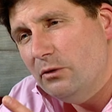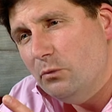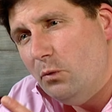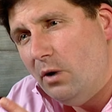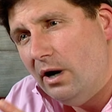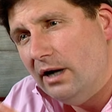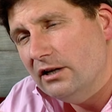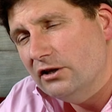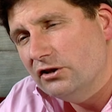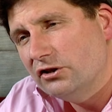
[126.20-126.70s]
the
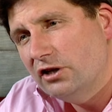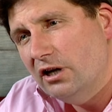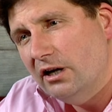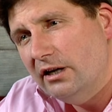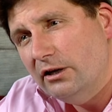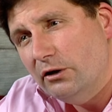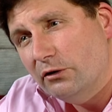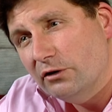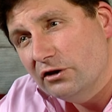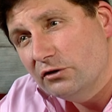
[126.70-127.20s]
wine is
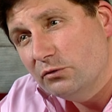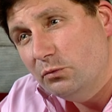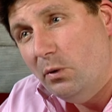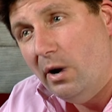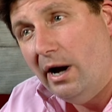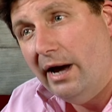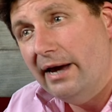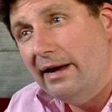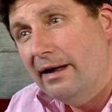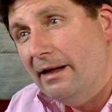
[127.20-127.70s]
turning on its
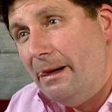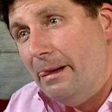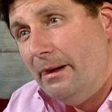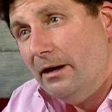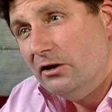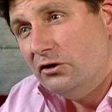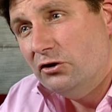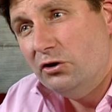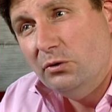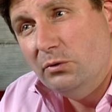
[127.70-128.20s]
way
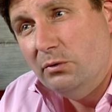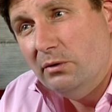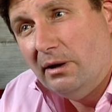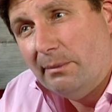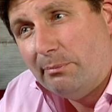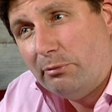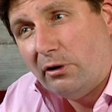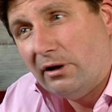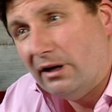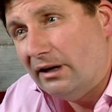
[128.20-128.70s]
to
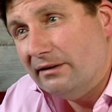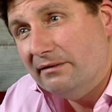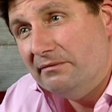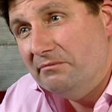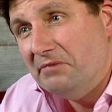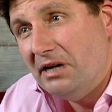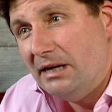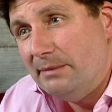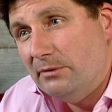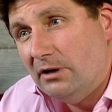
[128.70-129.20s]
a product
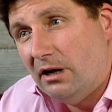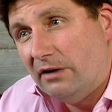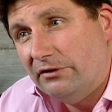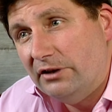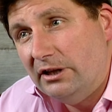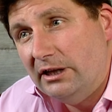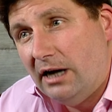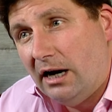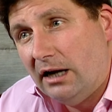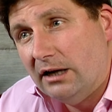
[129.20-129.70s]
named
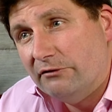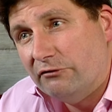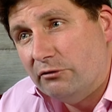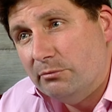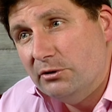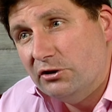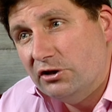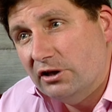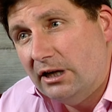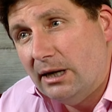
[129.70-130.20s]
after the island
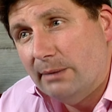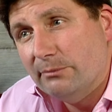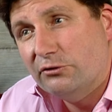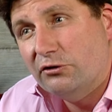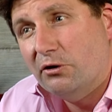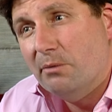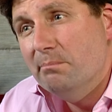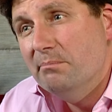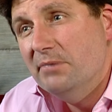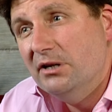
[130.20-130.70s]
from which it comes
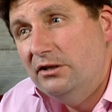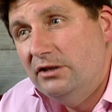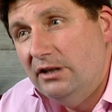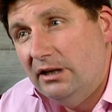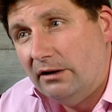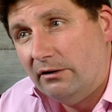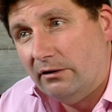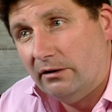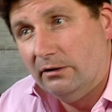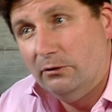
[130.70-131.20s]
from,
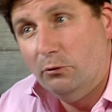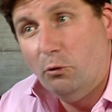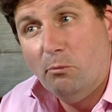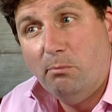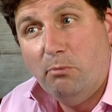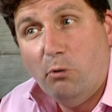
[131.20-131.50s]
Madeira or